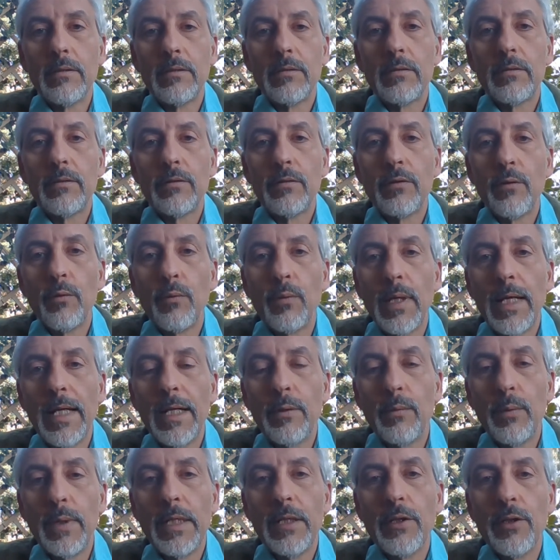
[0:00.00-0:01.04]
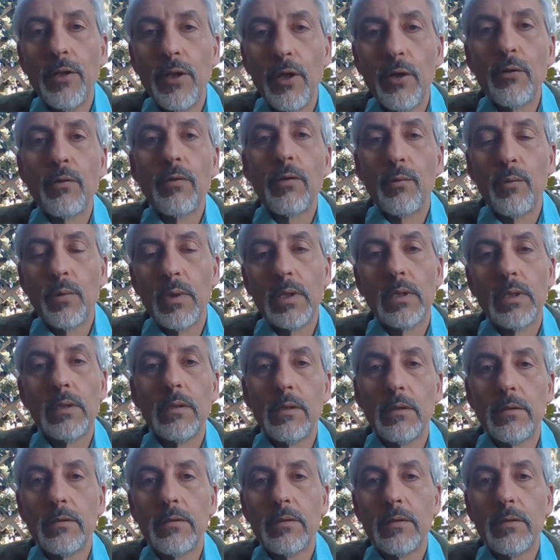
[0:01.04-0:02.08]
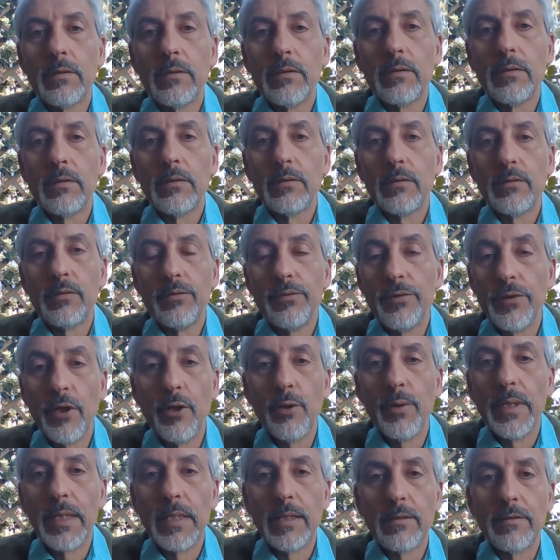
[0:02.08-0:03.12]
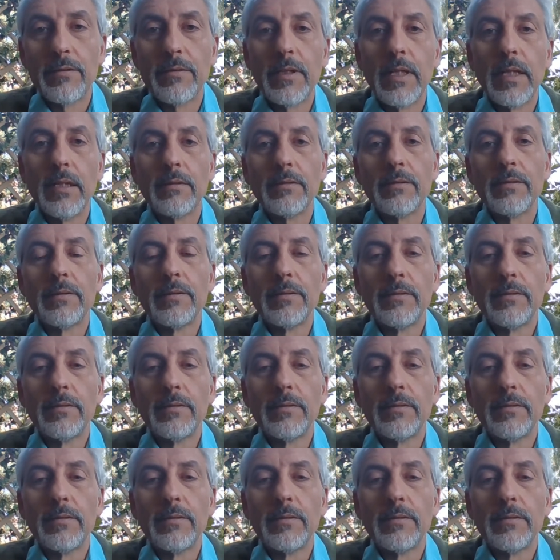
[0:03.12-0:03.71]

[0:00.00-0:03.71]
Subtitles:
to the way we know the world, to knowing itself.